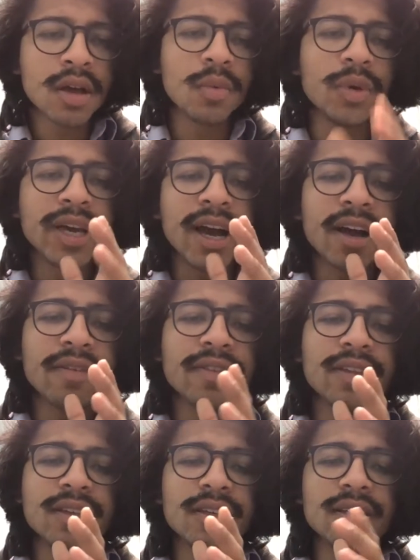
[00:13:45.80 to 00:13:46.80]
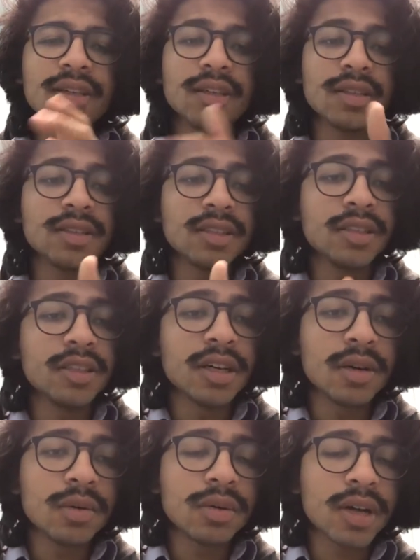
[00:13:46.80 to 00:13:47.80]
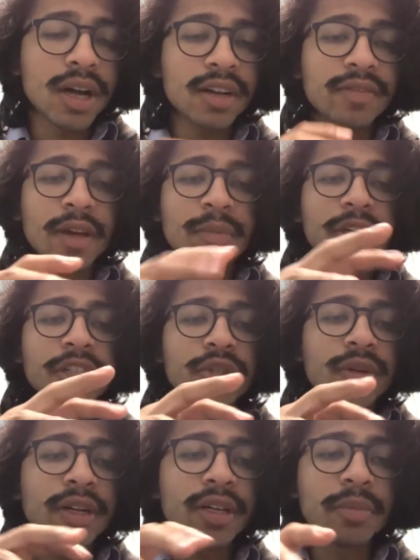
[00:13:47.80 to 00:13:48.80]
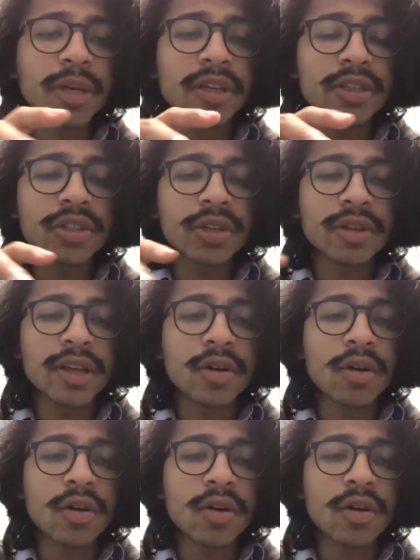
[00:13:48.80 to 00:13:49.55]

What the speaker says: we have the CEO kind of administrating and making sure that